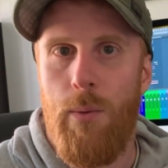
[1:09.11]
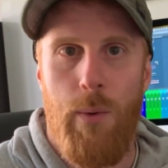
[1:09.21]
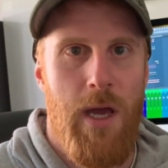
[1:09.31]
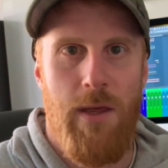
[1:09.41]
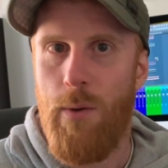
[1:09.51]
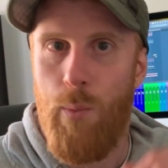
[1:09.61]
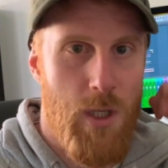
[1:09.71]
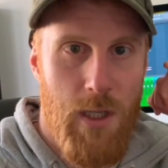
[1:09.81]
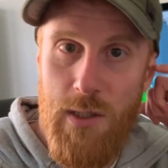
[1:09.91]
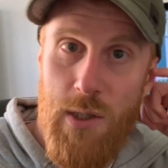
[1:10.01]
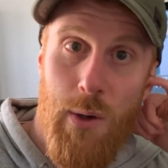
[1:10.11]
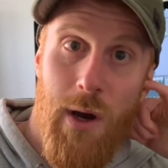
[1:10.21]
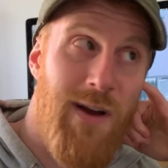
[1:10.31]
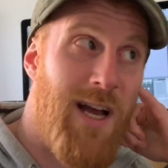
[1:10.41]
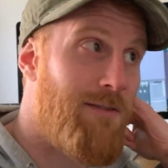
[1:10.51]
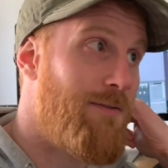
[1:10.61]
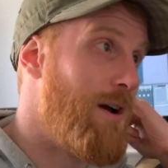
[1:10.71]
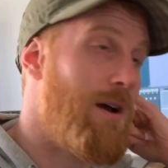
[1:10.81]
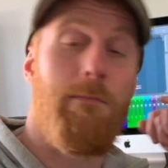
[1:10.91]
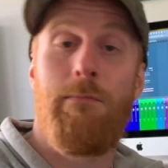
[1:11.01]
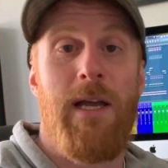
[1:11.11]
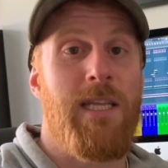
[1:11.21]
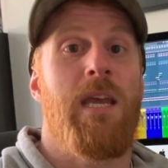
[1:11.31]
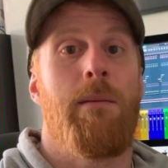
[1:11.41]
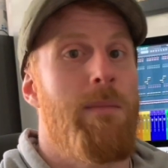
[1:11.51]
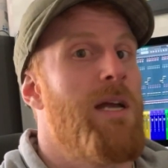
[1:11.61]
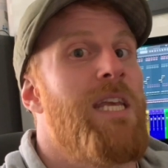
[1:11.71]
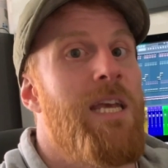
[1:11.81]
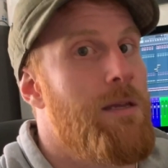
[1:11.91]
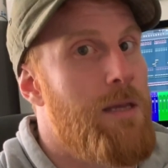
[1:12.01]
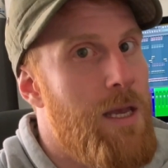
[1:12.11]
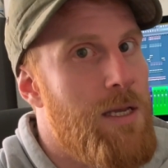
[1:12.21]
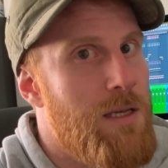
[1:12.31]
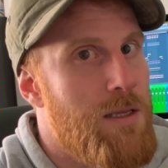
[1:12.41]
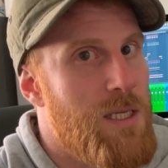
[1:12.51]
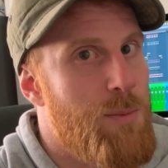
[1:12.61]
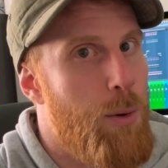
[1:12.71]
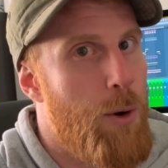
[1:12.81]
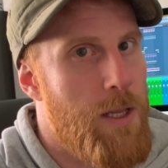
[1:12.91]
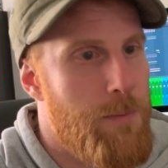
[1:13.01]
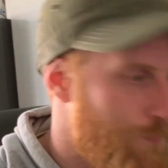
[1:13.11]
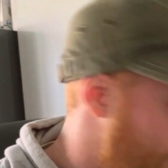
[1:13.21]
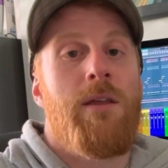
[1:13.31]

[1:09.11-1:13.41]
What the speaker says: With 1 and 2 I've had for many years at this point.